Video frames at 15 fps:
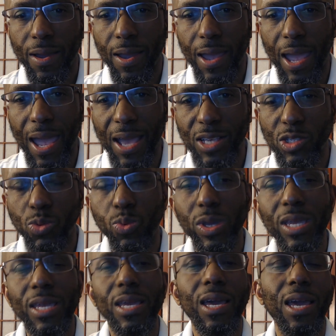as
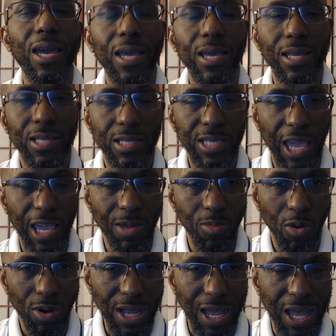we take more
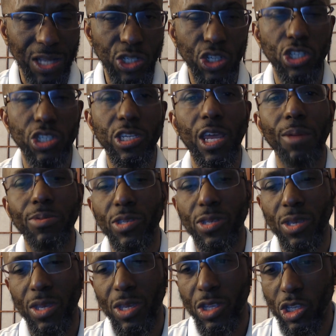conscious steps
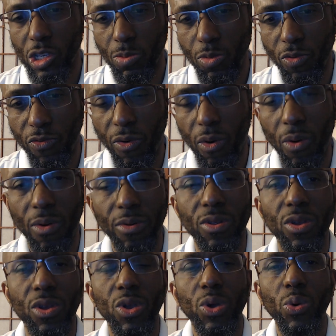to move forward,
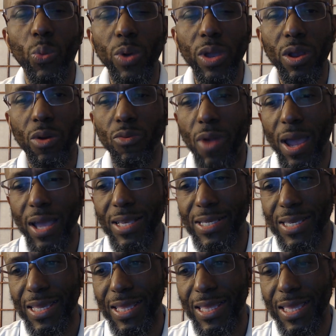we are
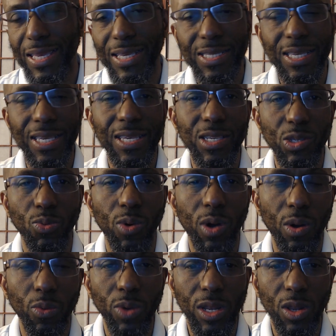rising. This is what
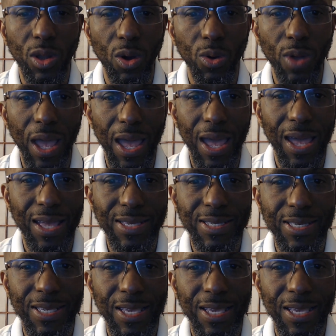we know as